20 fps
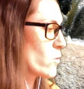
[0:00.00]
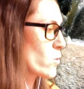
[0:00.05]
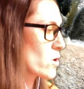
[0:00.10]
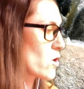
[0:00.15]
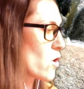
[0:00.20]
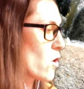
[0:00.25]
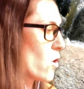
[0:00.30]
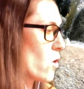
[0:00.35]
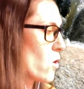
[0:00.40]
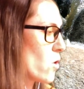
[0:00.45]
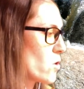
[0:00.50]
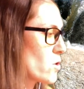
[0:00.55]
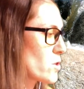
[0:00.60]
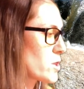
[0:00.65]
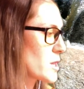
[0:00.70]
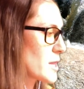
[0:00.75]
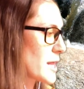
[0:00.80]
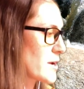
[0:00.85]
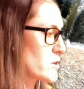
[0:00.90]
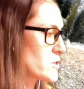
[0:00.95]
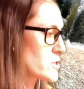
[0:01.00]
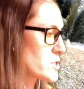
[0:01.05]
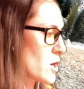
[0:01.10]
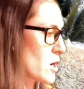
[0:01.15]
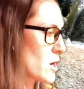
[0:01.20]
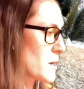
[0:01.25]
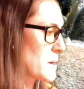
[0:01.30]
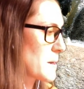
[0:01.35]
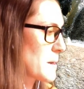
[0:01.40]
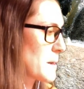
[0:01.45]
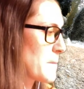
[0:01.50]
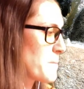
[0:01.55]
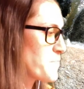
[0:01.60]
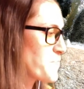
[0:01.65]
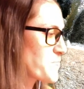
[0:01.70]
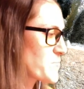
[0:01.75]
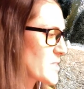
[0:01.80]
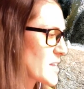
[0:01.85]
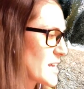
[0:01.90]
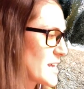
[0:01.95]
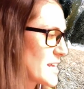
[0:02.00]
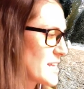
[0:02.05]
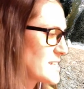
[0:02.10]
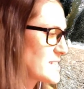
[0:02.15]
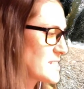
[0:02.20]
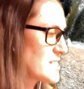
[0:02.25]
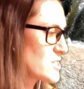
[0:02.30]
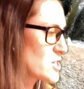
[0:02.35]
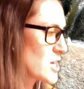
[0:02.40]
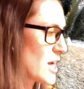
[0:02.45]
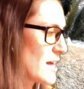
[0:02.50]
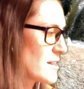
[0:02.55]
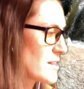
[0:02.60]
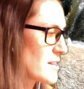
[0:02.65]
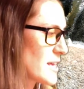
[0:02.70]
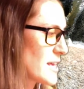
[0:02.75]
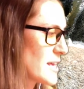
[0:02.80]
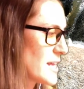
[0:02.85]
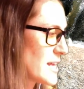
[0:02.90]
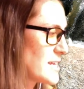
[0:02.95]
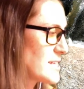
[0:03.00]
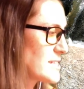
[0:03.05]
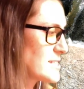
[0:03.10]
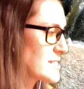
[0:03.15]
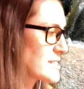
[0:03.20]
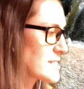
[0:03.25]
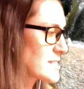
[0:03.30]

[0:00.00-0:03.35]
where all the letters are. It isn't challenging,